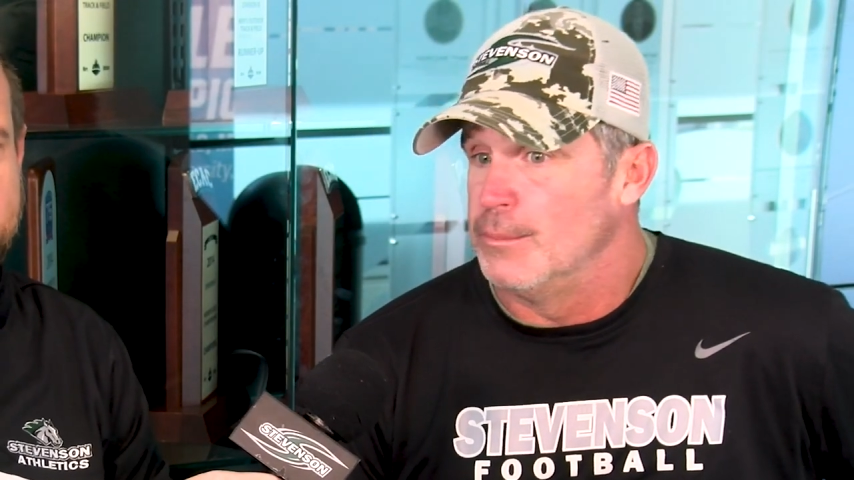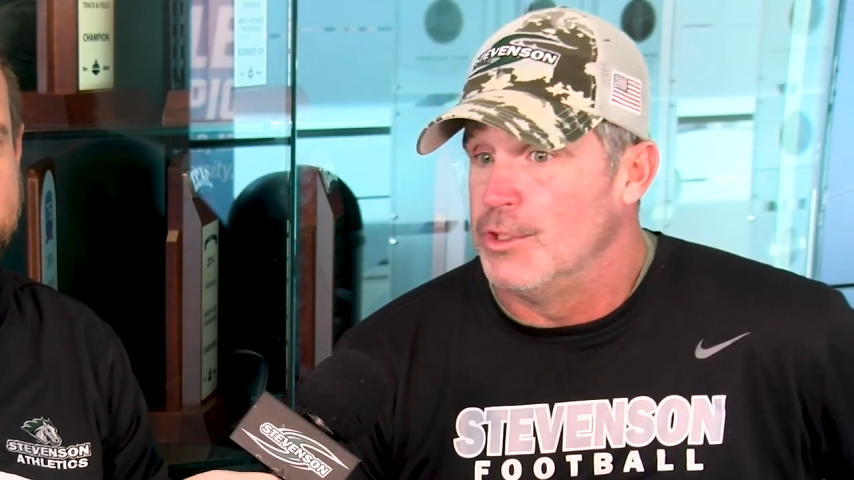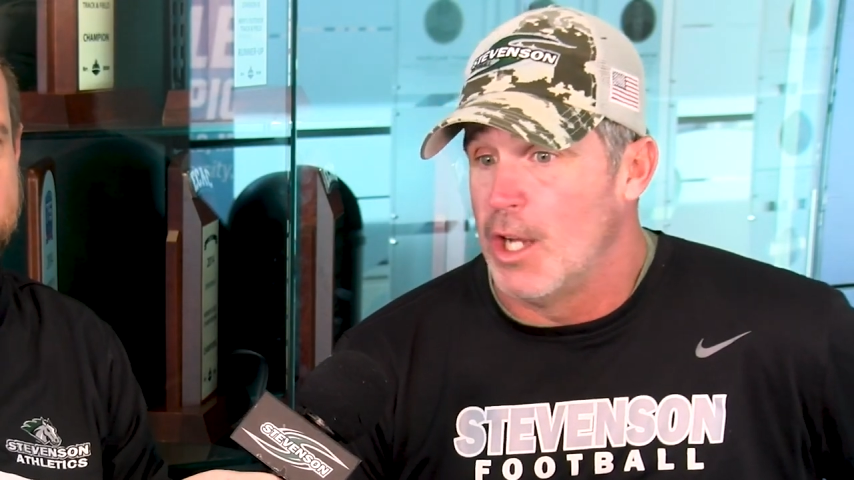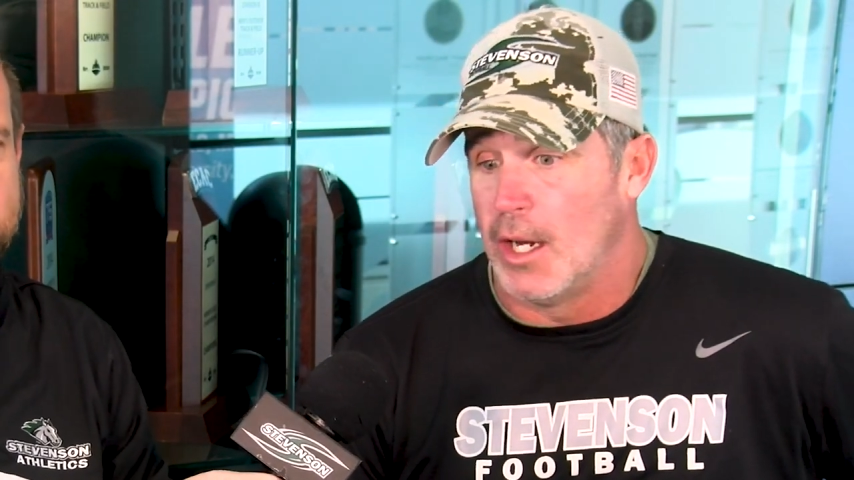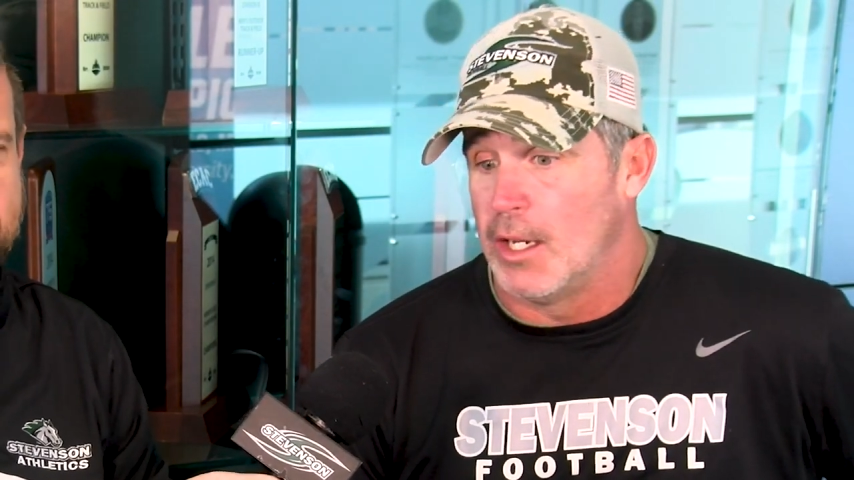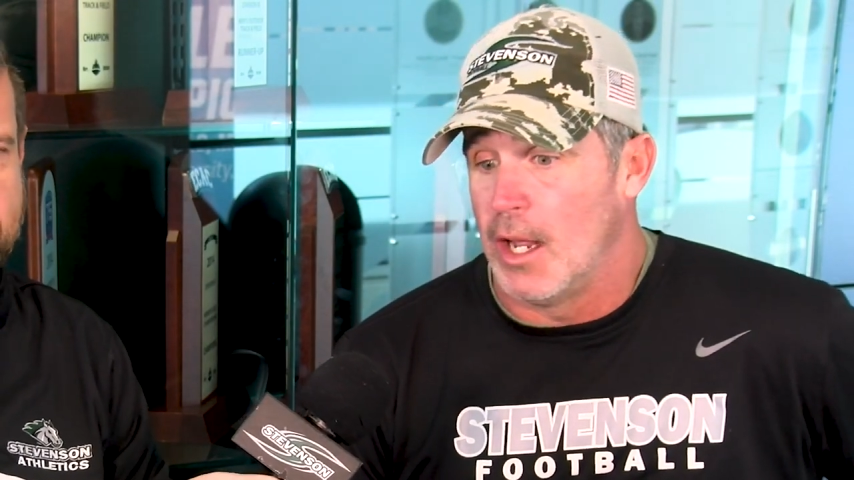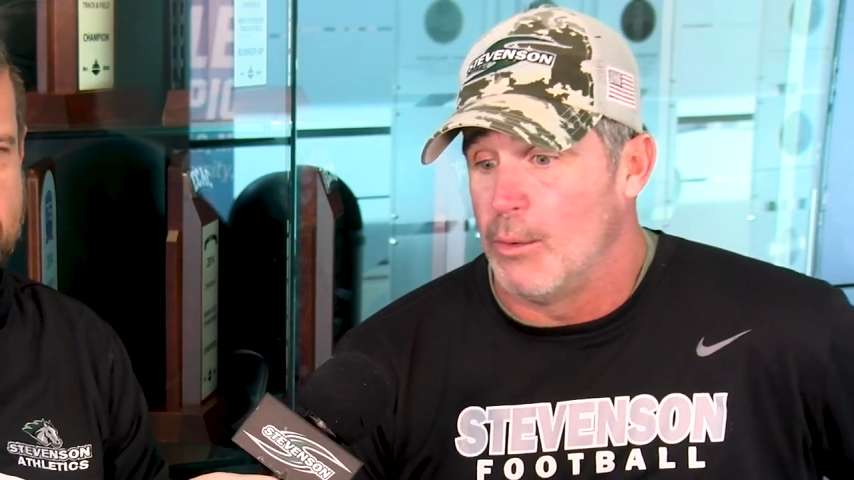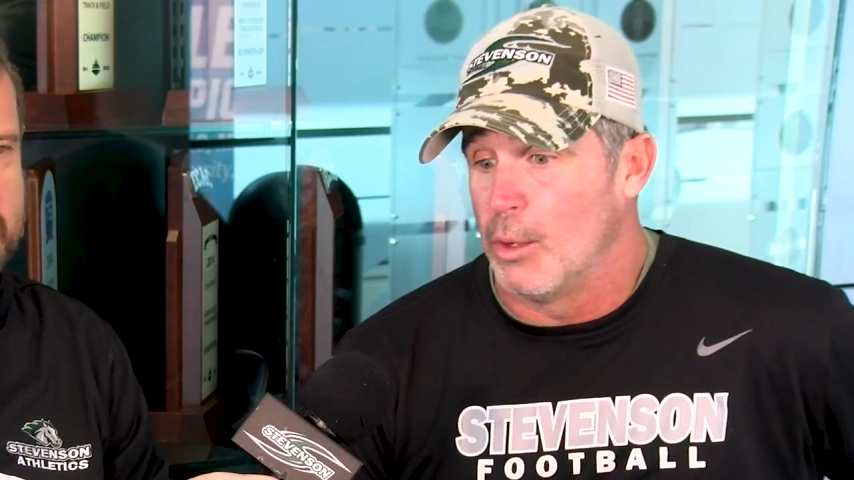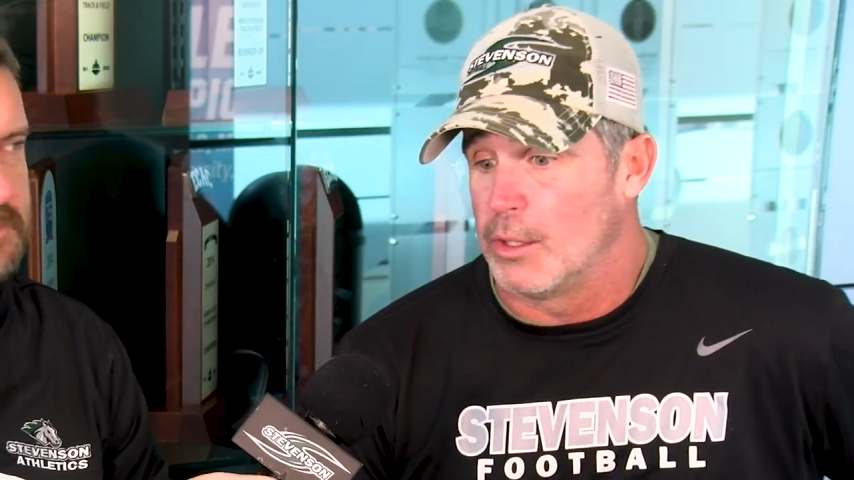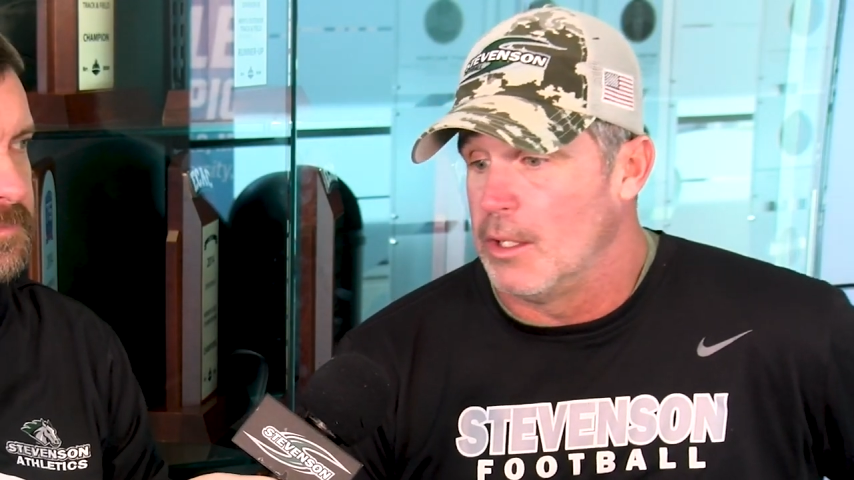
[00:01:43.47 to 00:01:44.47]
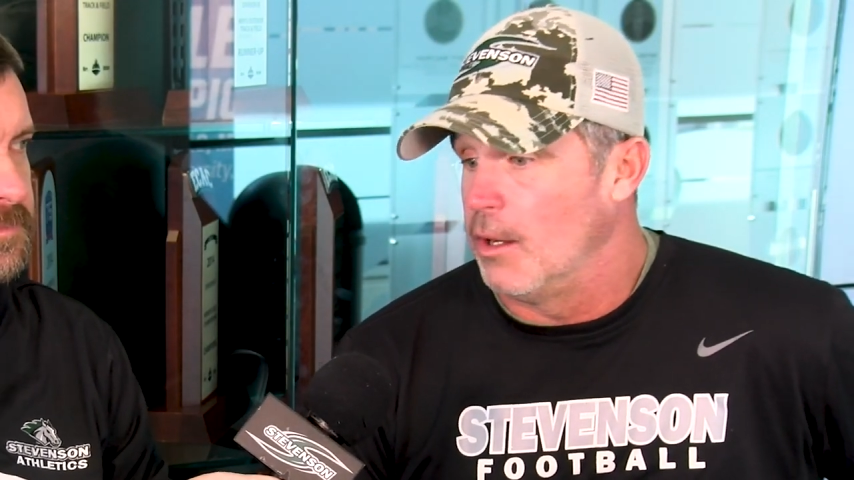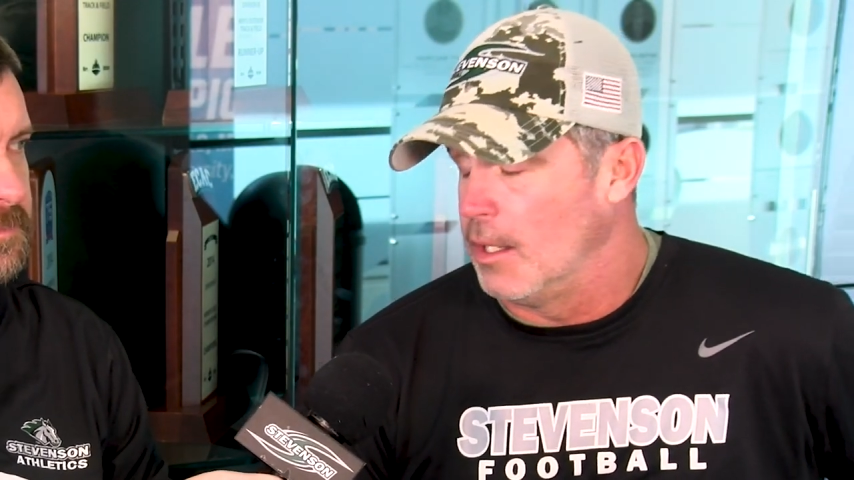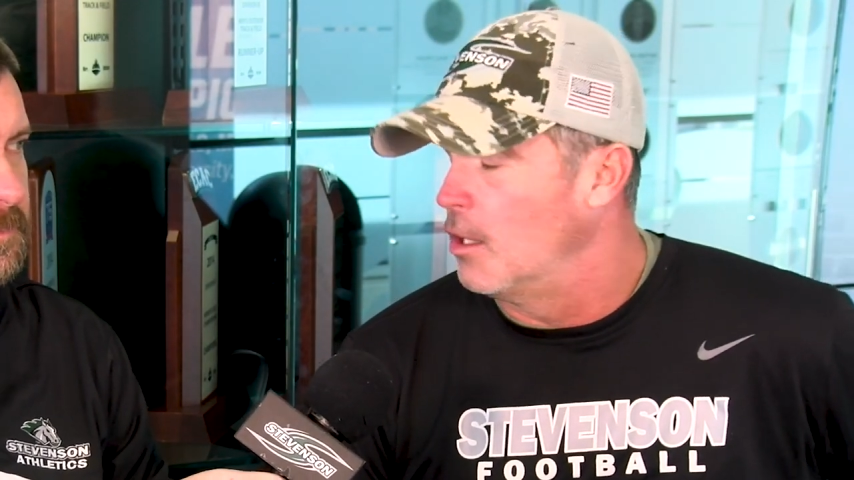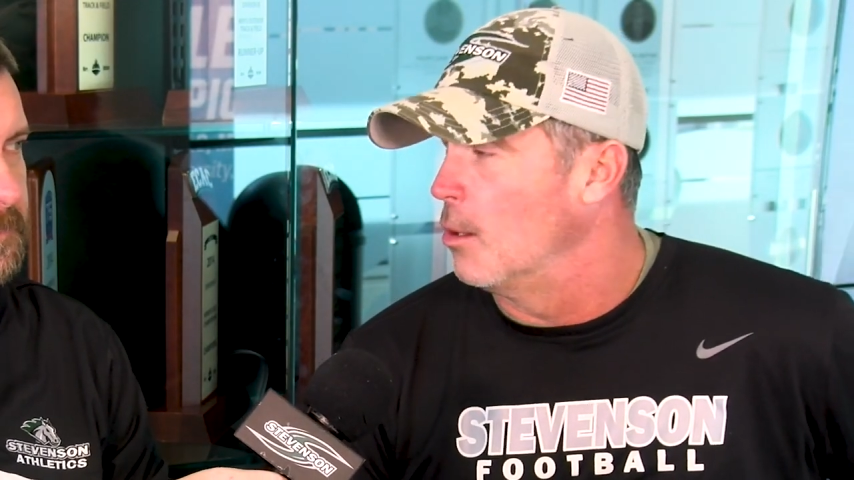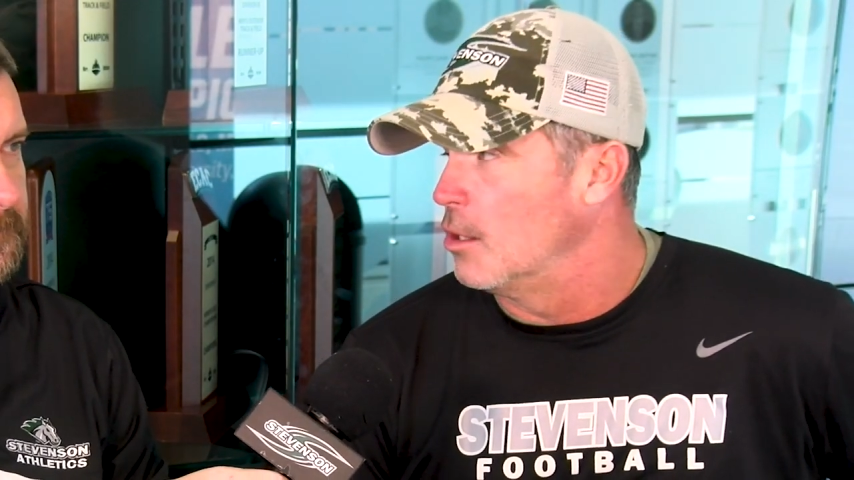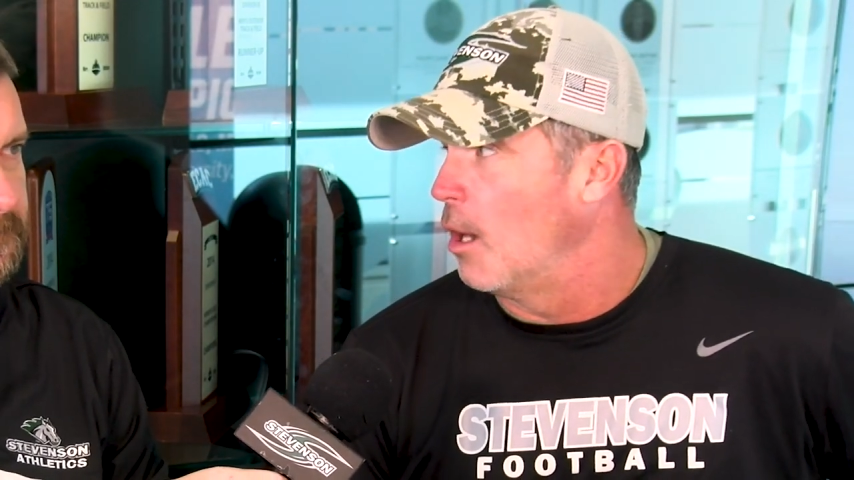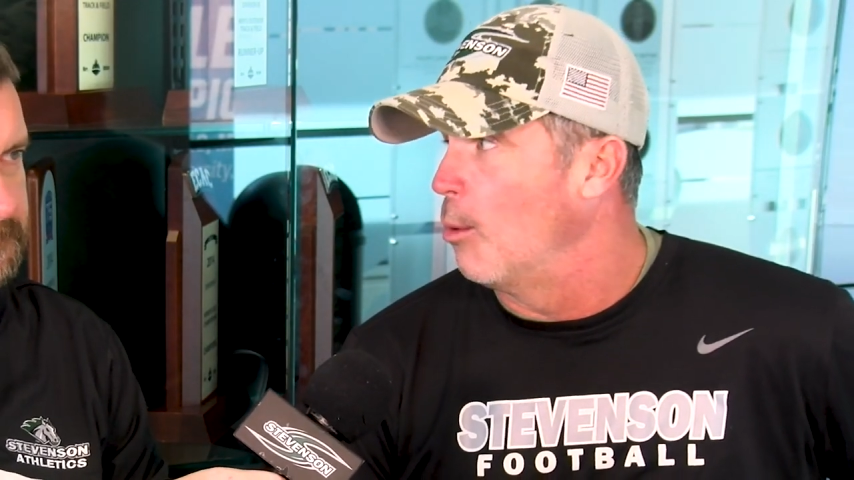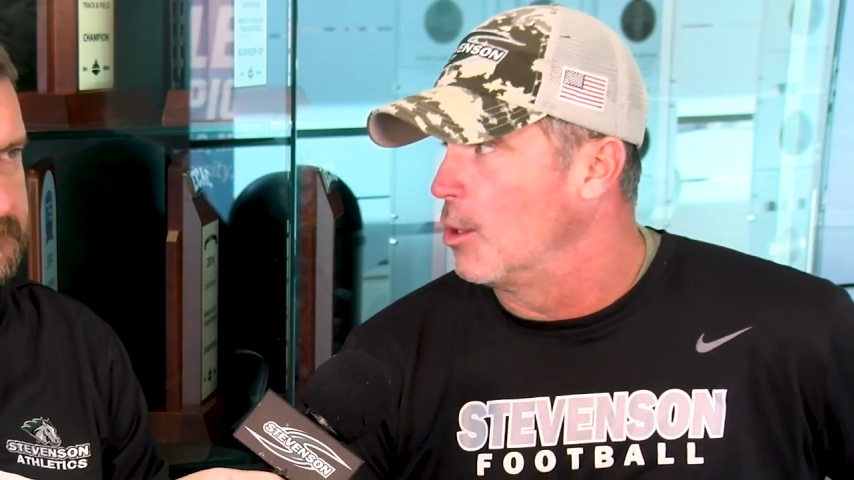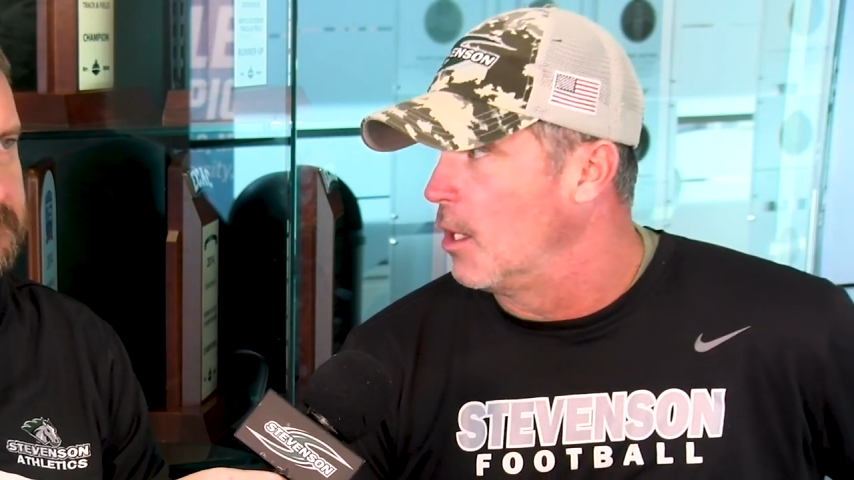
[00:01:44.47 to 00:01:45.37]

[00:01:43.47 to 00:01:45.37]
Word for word: John and I worked, their head coach and I worked